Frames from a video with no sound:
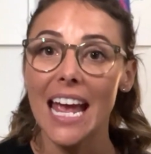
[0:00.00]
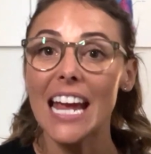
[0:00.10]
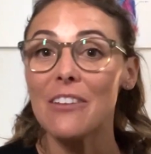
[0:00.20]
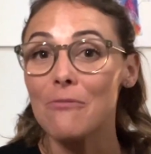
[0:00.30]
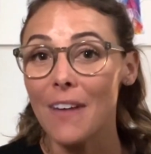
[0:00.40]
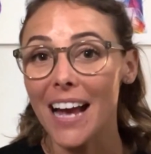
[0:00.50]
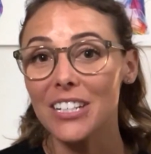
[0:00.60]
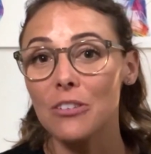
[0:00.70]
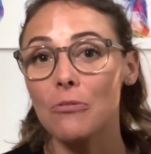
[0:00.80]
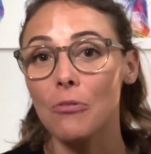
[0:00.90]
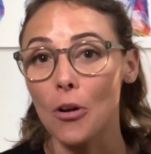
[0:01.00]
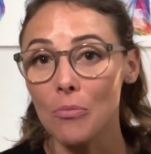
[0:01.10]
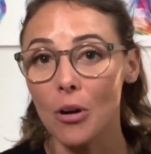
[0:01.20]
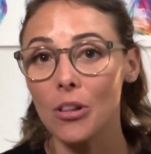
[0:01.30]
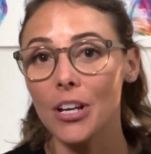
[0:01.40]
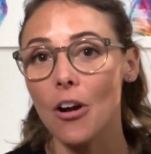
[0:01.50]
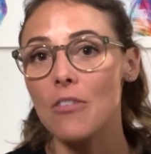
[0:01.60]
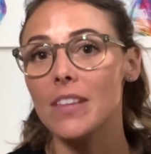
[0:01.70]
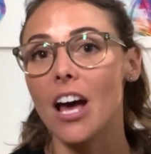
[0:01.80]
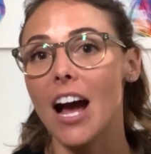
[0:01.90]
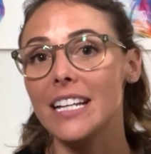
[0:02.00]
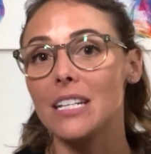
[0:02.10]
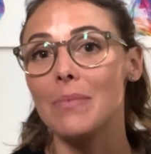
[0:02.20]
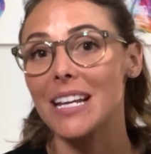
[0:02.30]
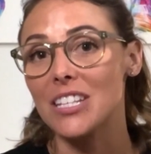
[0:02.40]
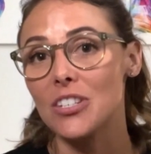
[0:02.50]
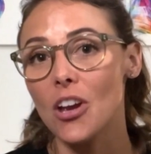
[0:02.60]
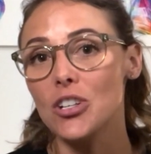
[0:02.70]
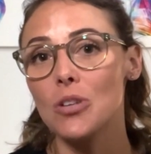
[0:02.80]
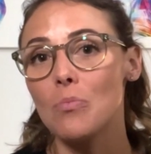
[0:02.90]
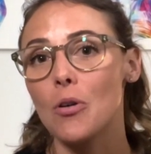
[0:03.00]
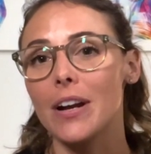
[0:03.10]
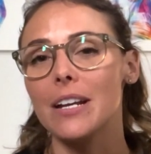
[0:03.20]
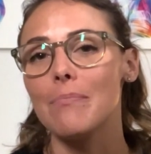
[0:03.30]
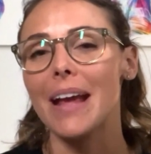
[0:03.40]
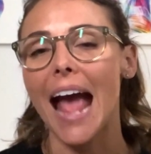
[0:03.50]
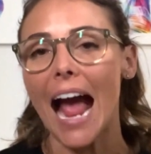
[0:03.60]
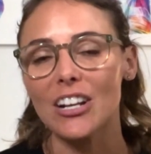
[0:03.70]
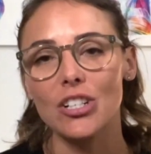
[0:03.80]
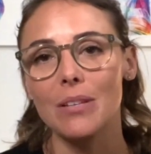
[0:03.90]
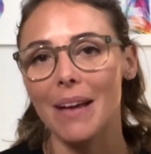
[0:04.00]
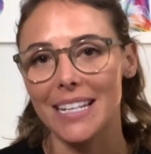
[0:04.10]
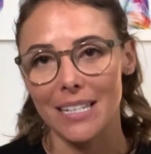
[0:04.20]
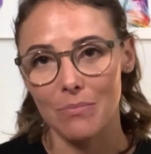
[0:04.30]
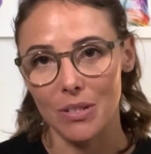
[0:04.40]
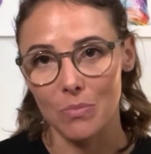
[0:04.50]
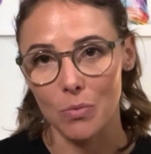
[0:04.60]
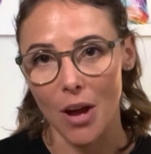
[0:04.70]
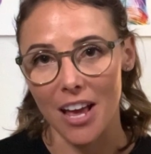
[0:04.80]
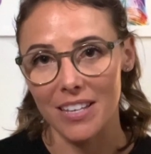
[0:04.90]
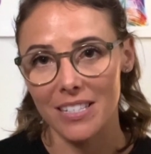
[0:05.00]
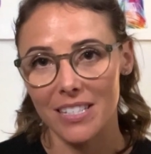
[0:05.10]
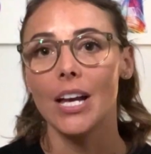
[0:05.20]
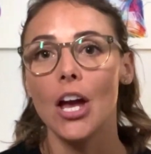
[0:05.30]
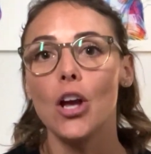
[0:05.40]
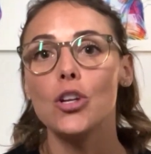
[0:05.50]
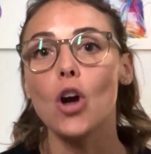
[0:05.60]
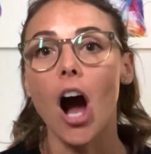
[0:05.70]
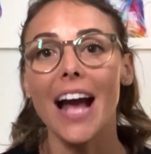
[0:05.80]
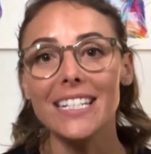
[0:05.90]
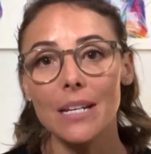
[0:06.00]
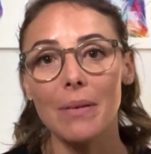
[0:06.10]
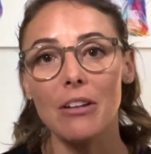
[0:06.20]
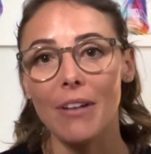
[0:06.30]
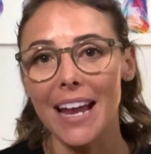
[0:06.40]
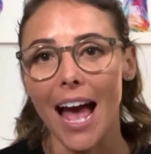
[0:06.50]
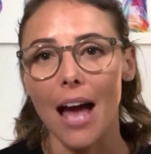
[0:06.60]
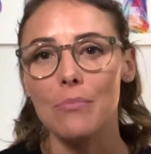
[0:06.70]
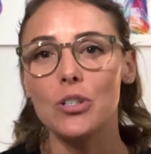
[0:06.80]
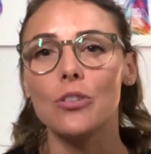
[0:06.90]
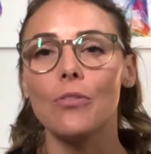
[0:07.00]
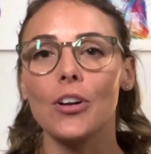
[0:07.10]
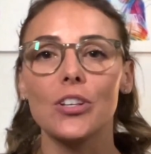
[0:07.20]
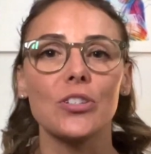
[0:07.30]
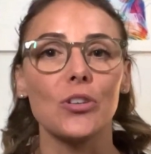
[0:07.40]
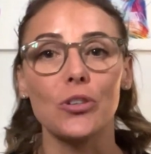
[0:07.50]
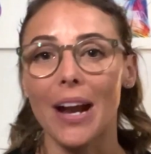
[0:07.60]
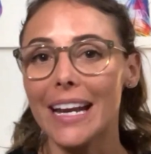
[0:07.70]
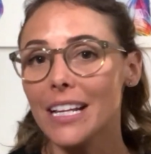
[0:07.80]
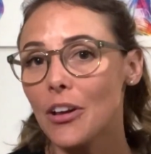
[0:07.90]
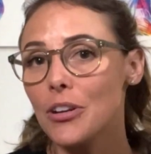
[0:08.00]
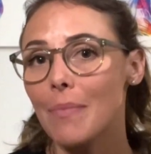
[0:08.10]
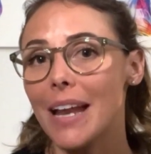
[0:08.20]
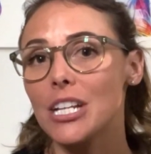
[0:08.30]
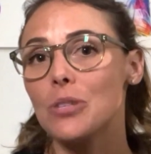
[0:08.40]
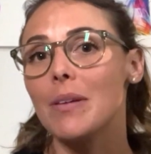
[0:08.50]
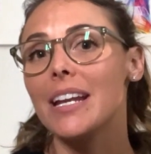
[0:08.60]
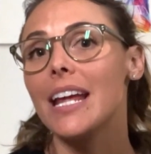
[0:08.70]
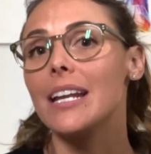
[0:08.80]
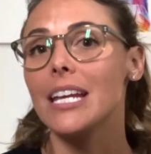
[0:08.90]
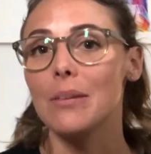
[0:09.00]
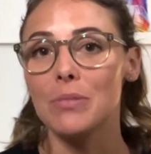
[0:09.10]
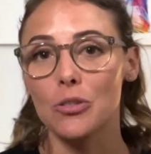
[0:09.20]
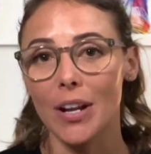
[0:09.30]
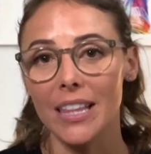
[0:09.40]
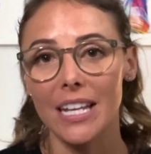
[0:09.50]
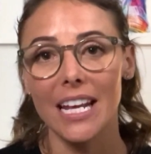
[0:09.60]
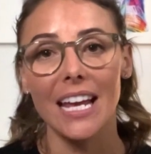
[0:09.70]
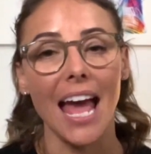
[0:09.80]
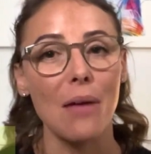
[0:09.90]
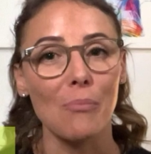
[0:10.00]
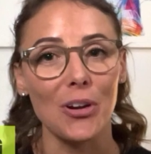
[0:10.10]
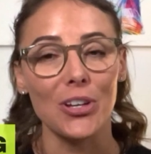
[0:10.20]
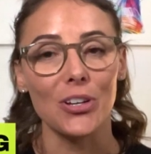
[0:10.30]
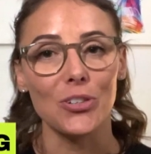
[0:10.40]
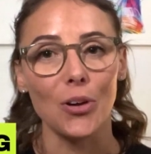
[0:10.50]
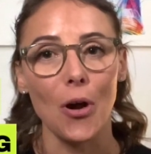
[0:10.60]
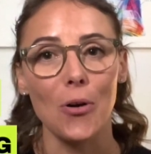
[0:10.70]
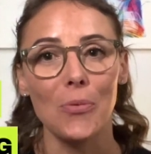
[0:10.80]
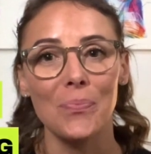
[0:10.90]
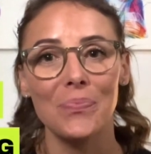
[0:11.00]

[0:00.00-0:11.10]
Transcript: In fact, foam rolling over the ITB insertion point may actually make symptoms worse. Your ITB rehab should focus on training load management and hip strengthening and motor control.